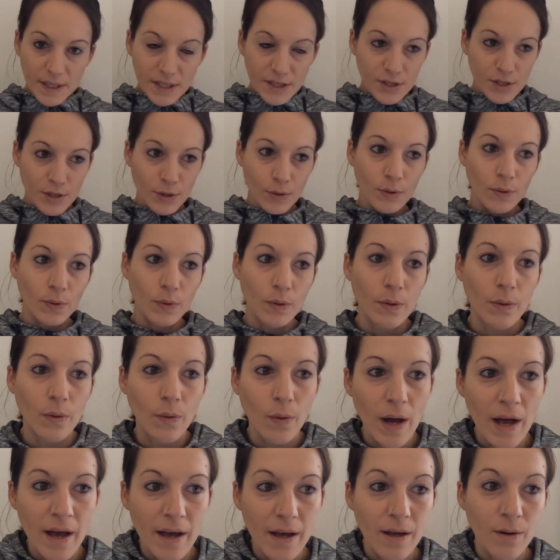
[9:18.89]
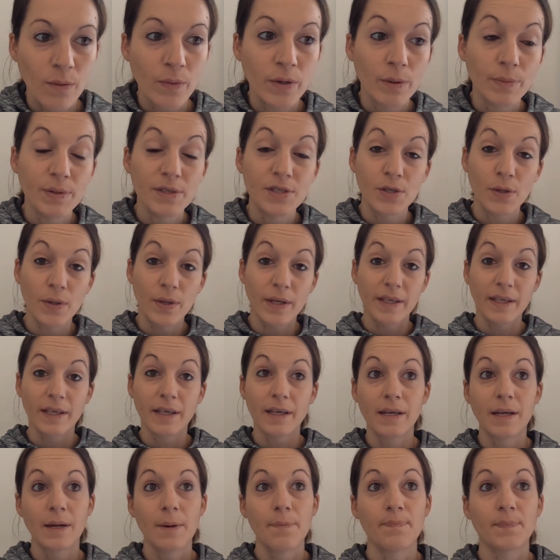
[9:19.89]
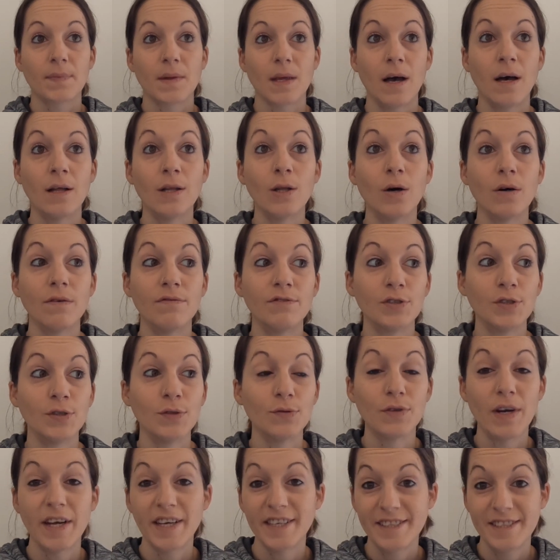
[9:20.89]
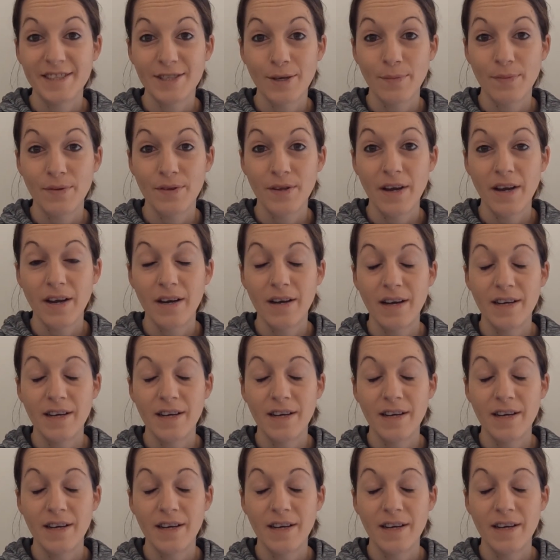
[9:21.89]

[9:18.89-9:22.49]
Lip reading: So we'll be doing a lot of new rides up there.